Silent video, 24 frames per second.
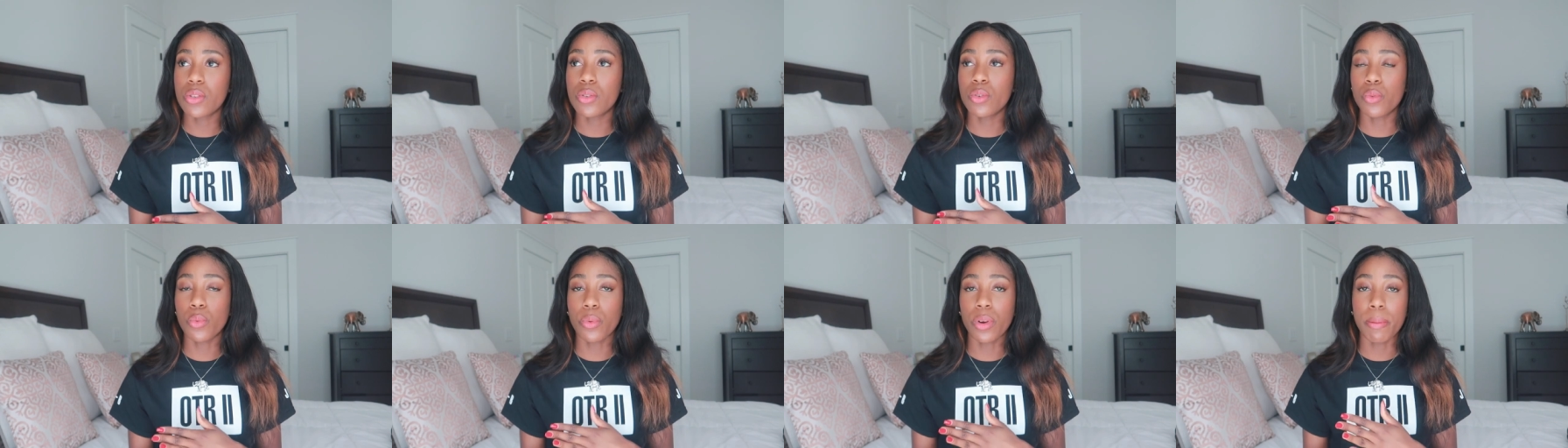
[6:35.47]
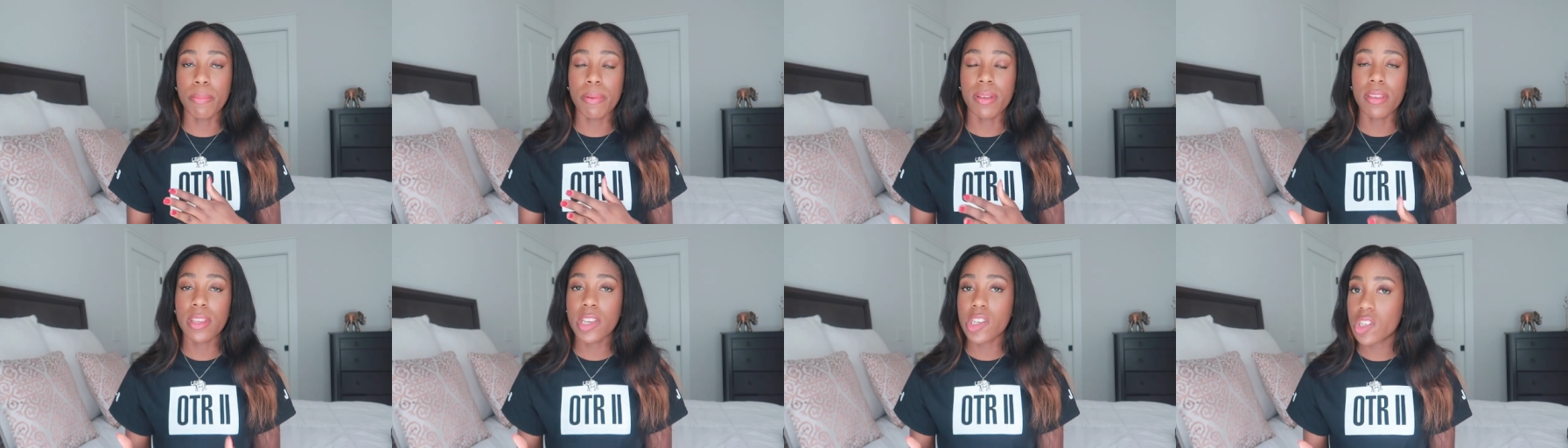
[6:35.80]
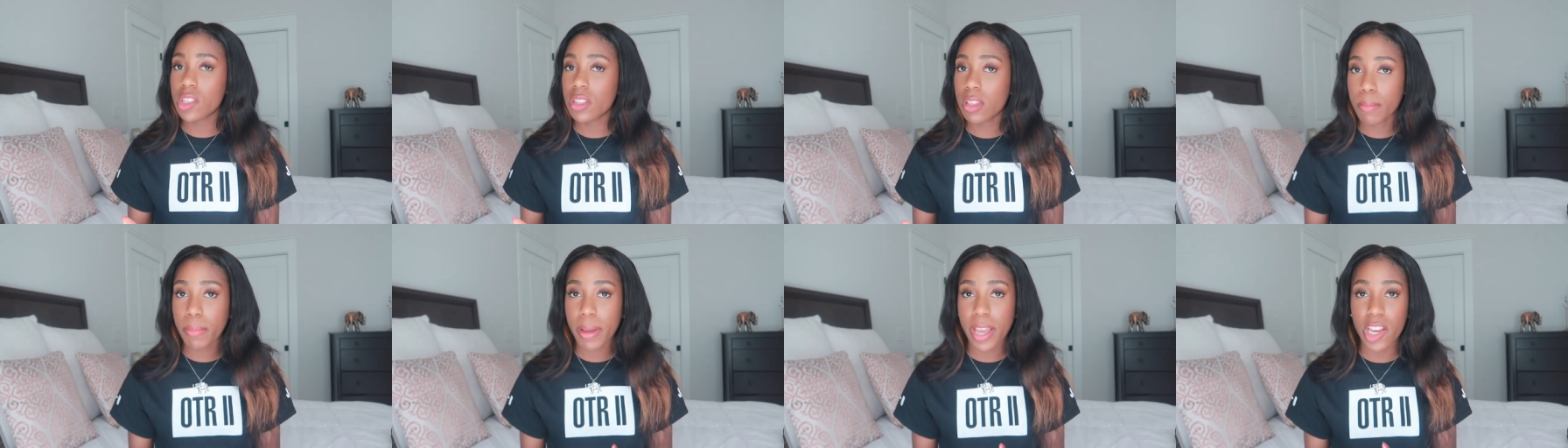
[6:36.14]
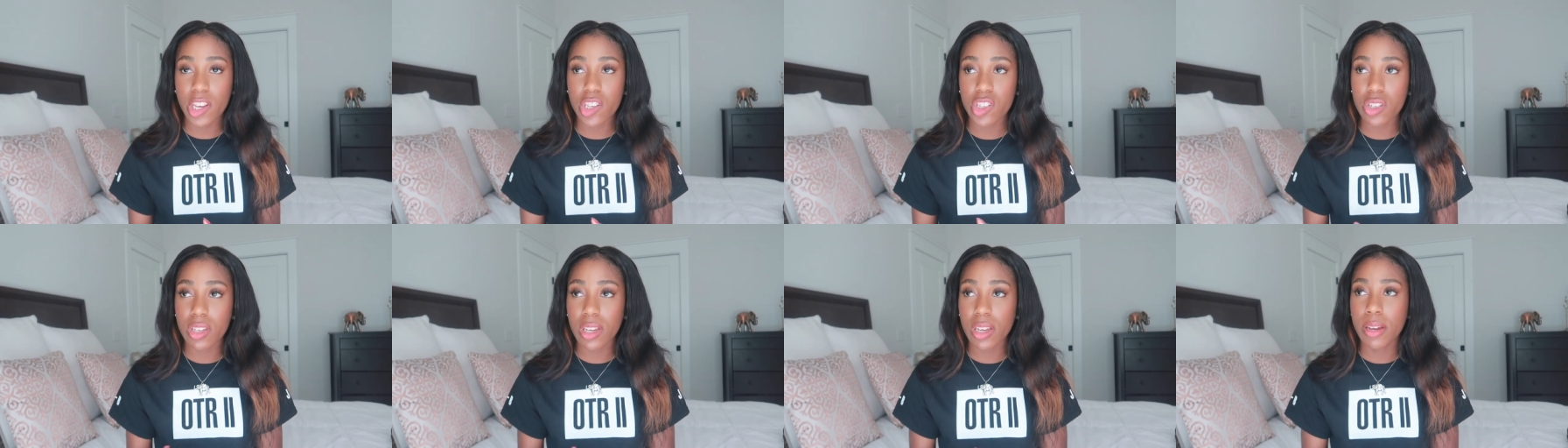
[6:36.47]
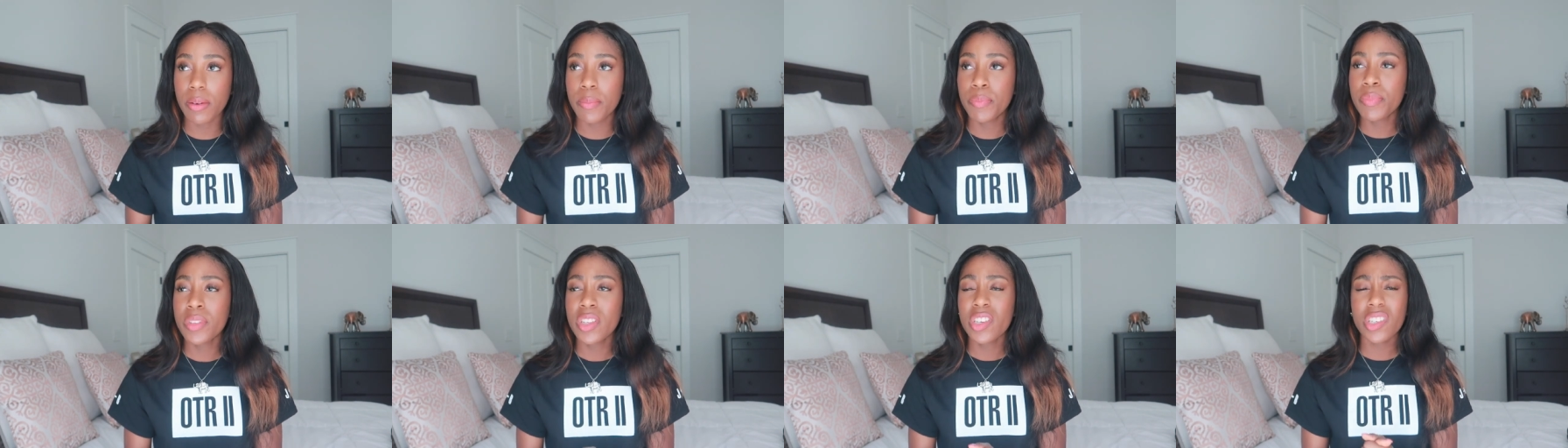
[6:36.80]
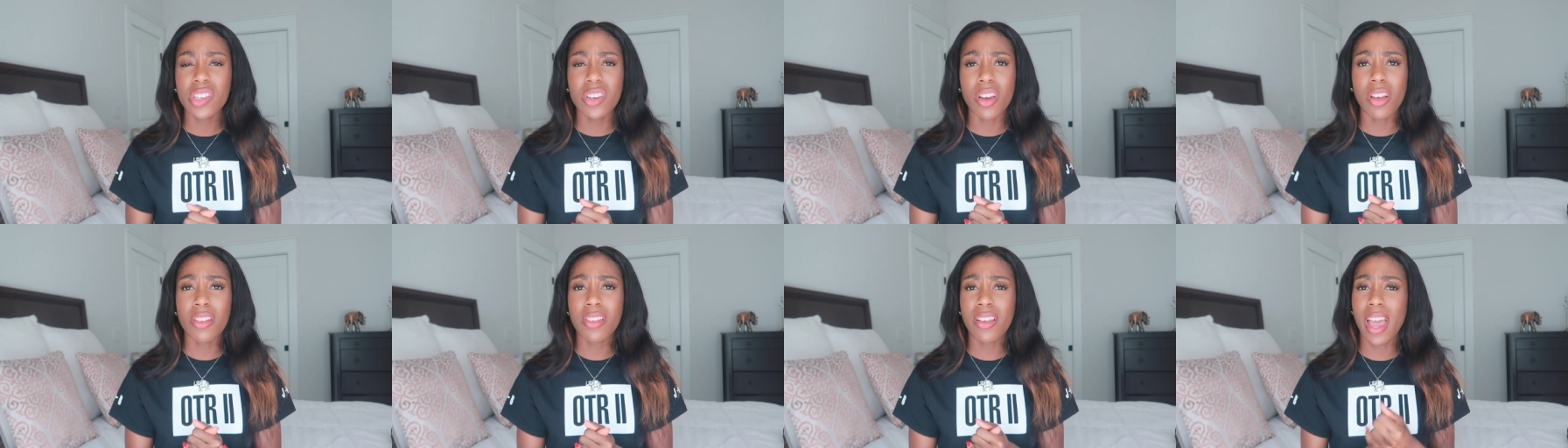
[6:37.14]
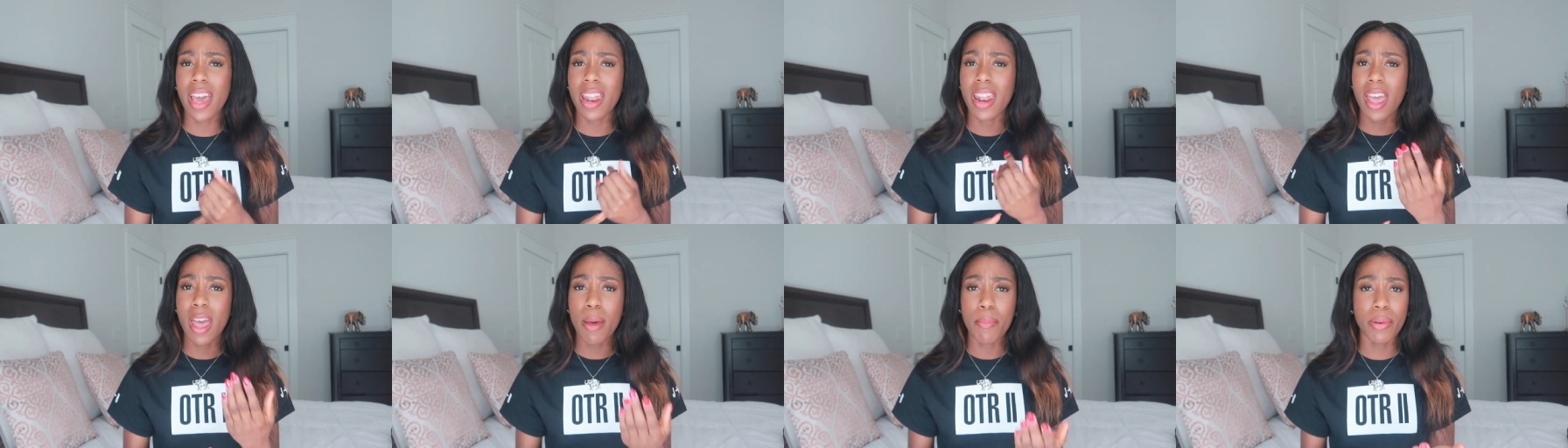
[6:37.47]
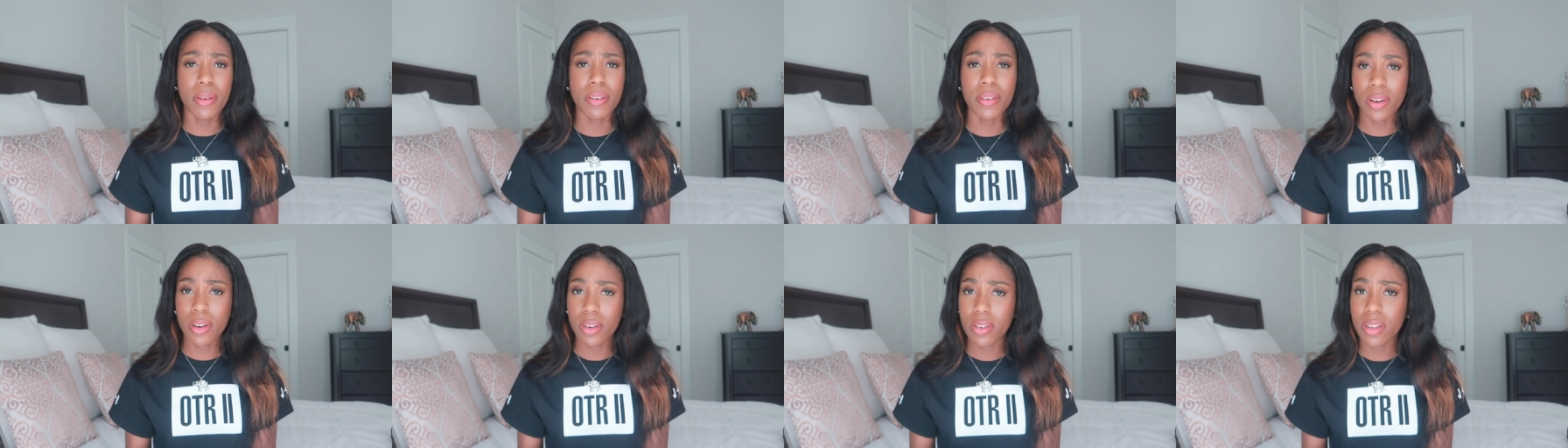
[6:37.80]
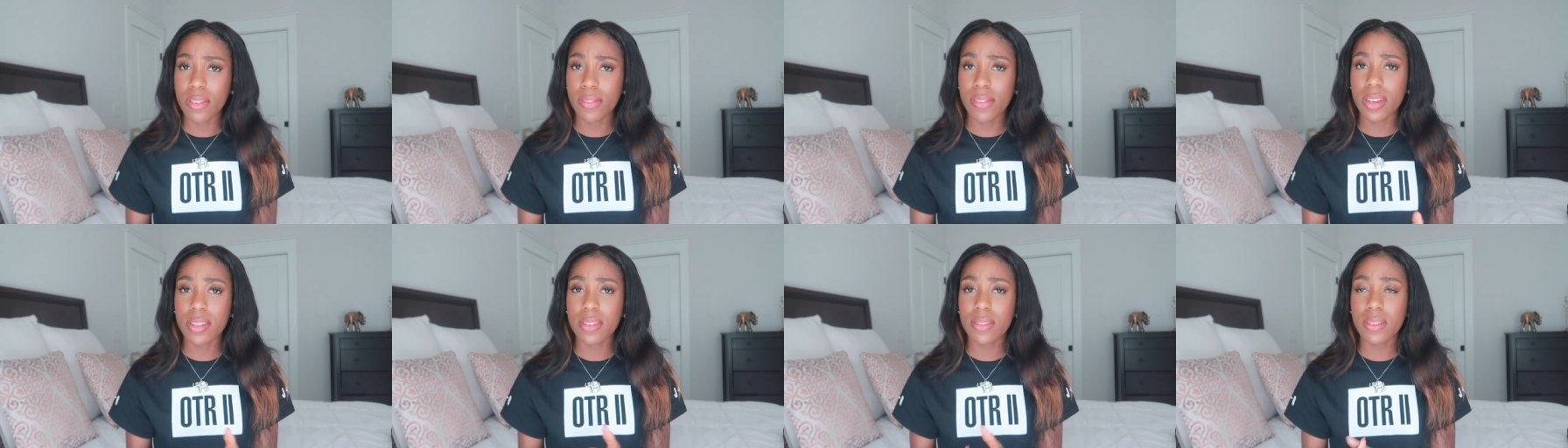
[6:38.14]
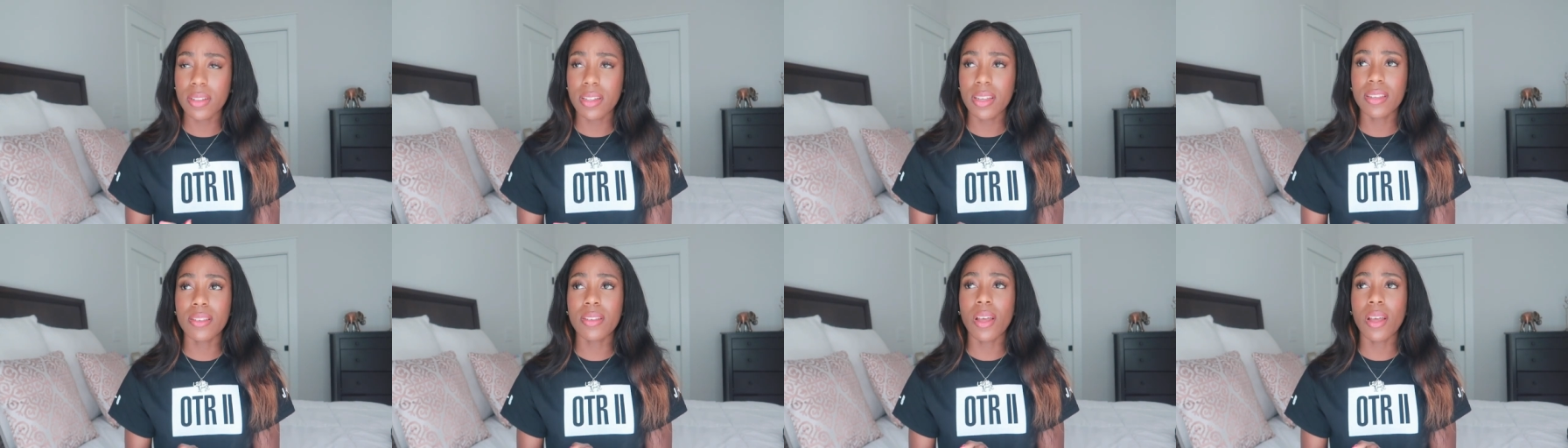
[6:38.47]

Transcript: to reposition the patient. She also got an epidural eventually.